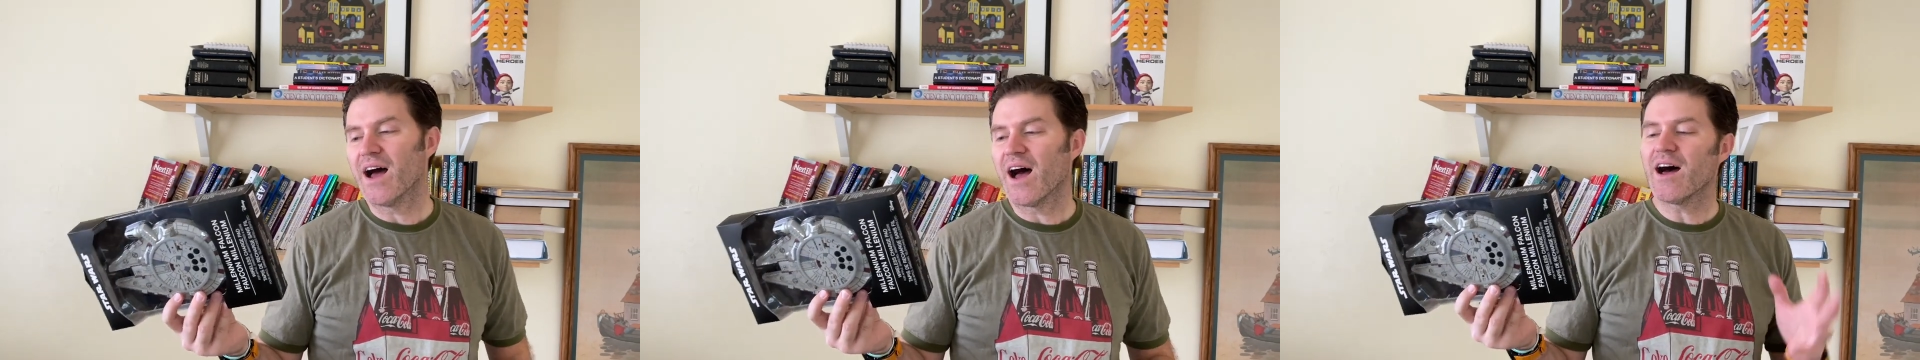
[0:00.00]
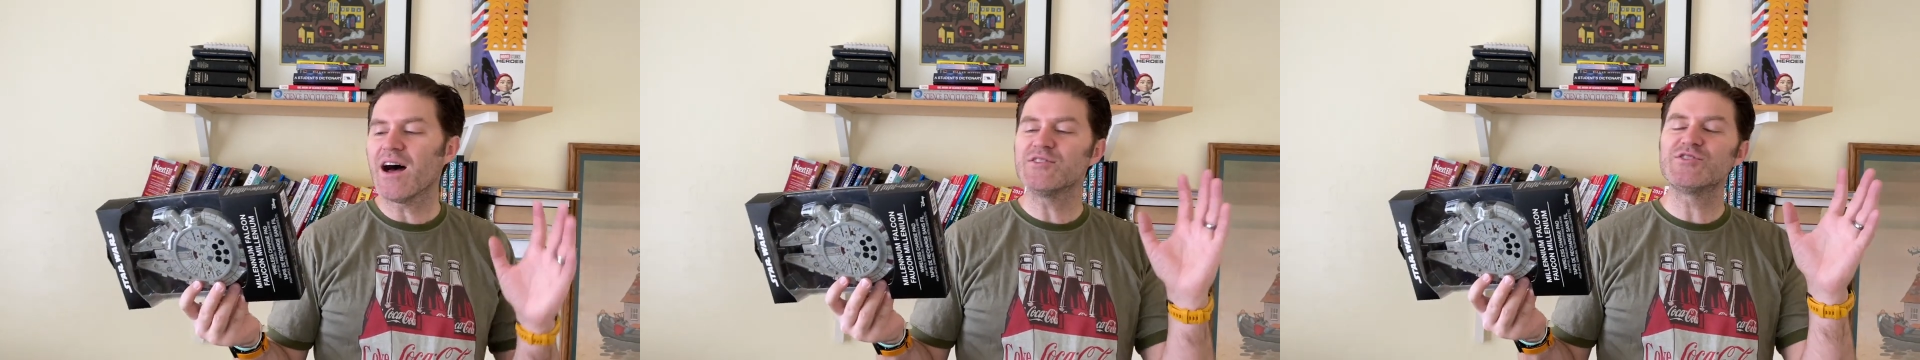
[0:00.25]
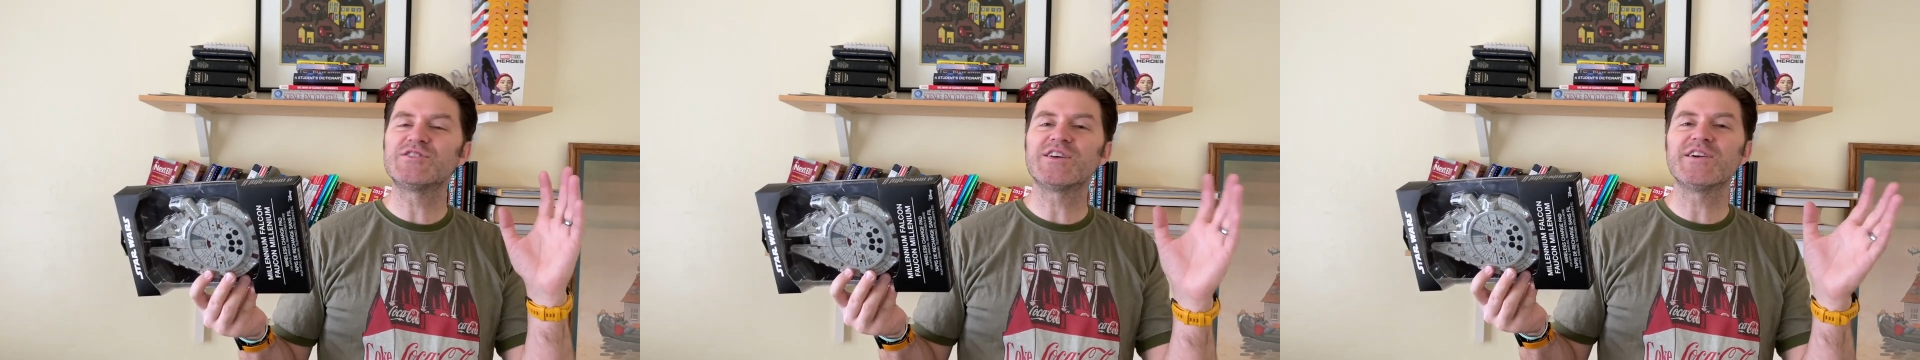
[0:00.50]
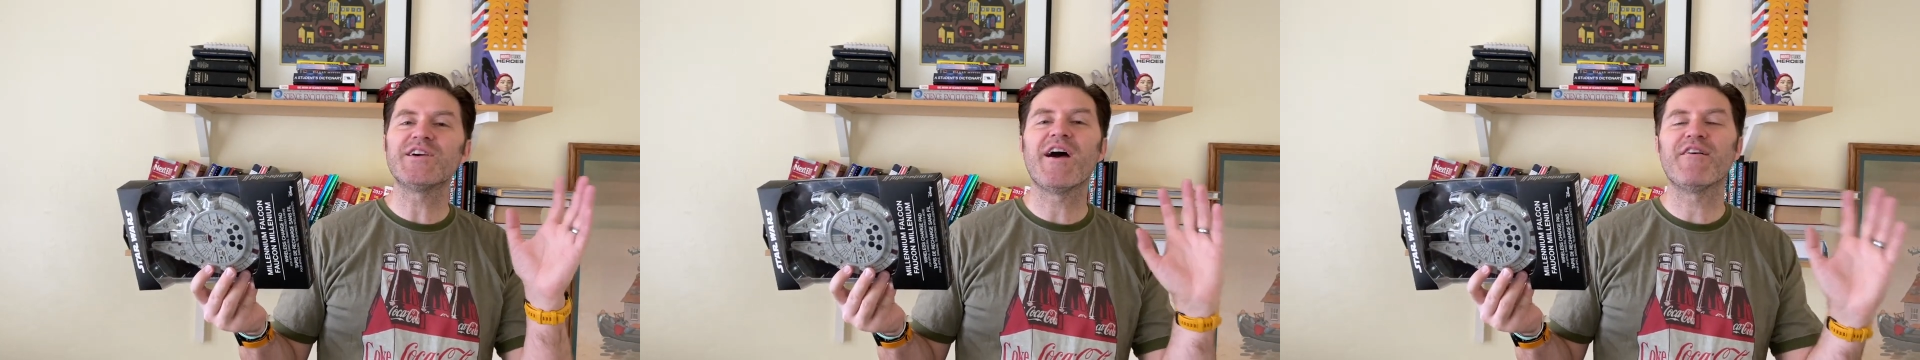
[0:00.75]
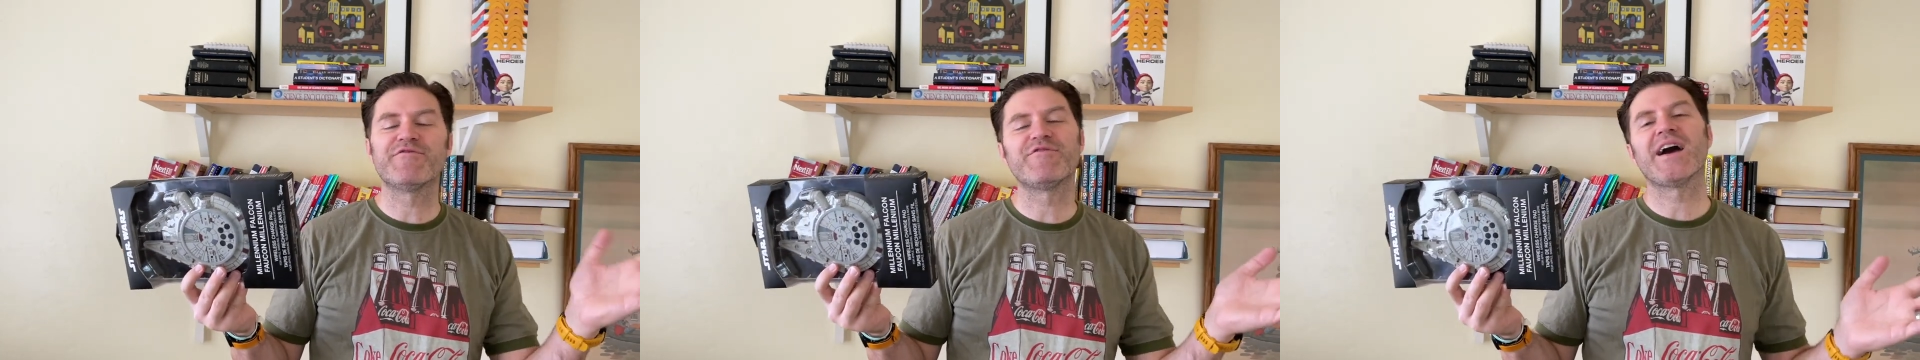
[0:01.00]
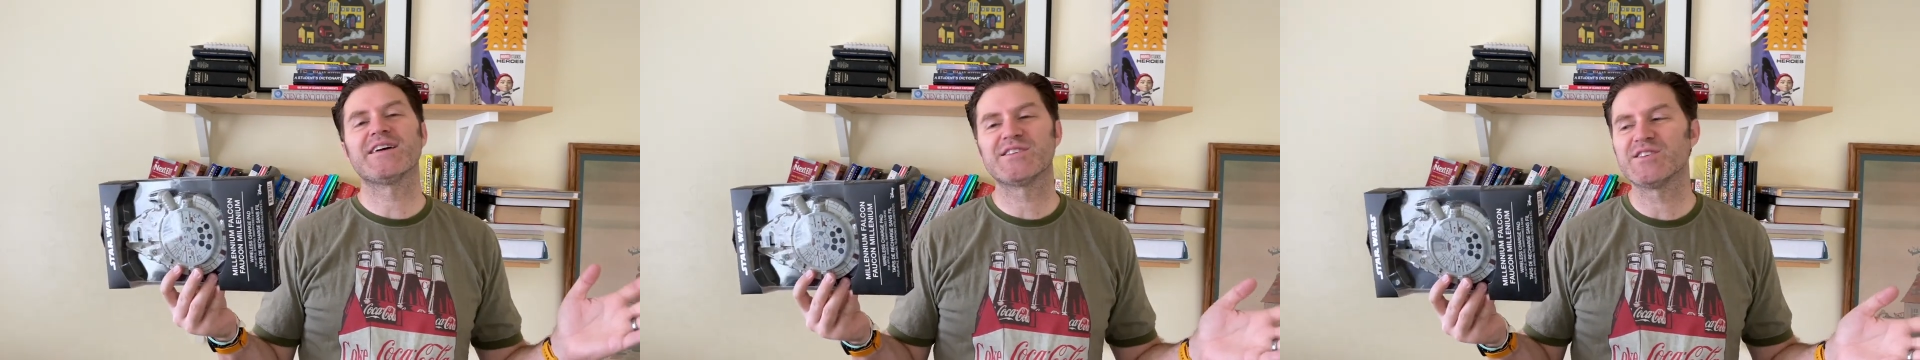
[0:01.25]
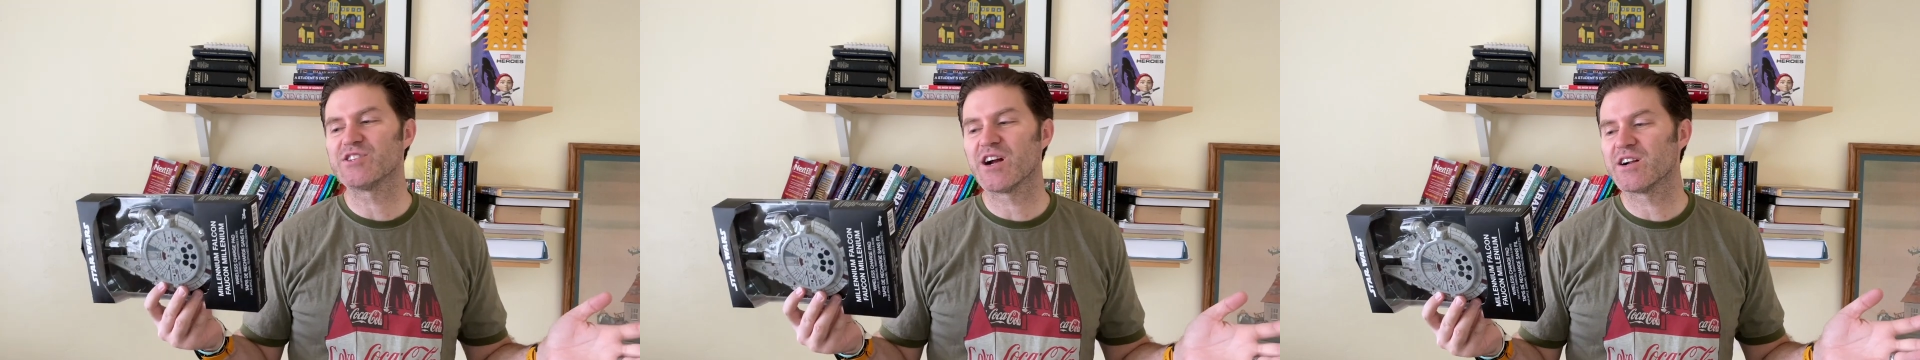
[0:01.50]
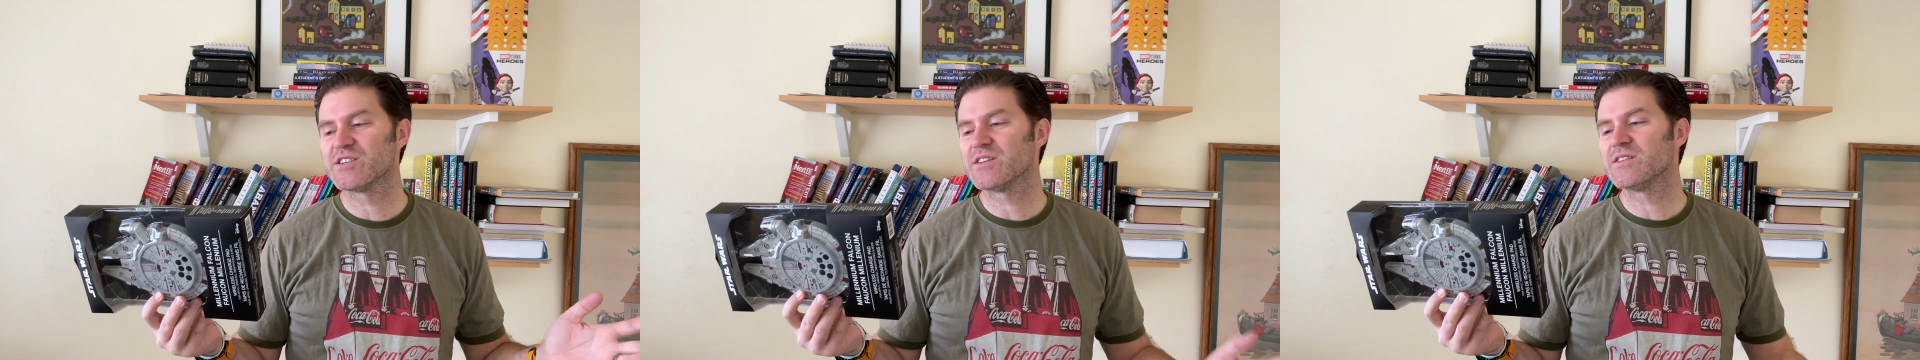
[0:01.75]
I'll just tell you how fast it
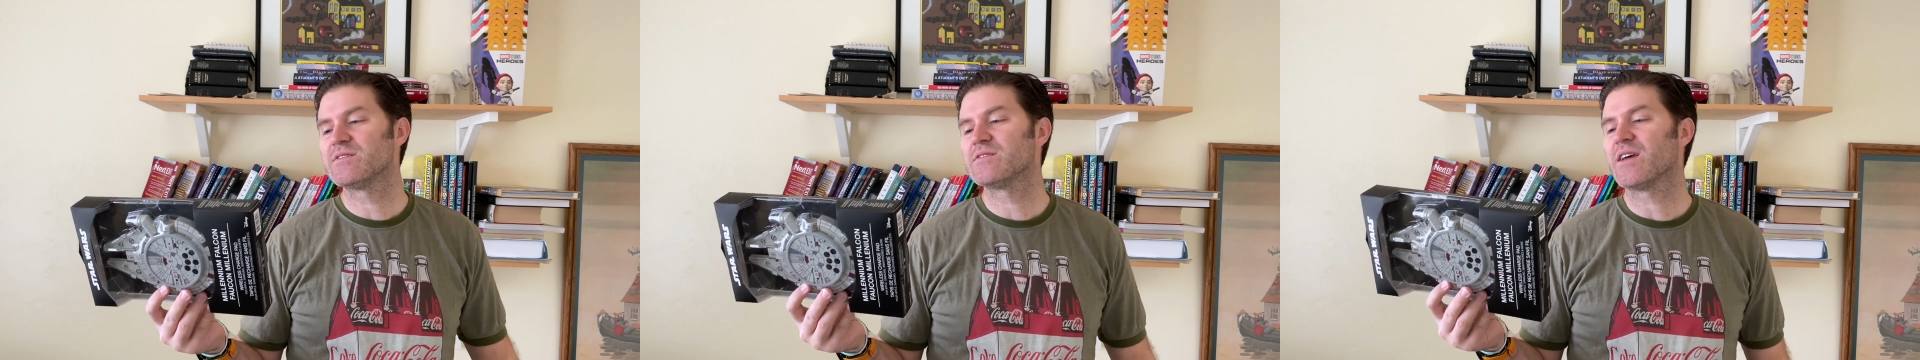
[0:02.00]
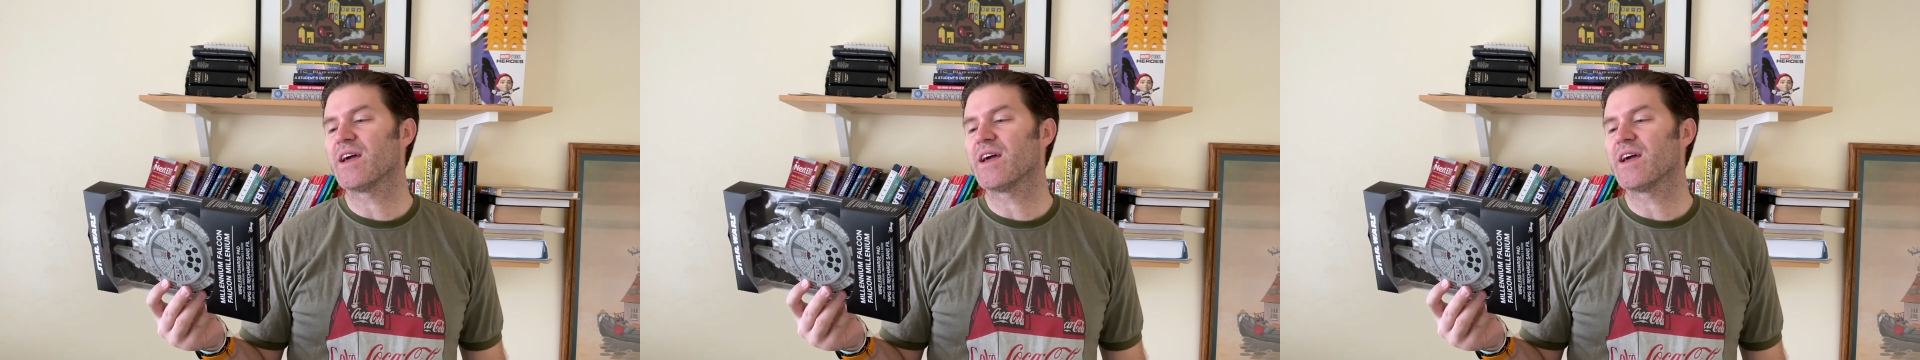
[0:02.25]
charges,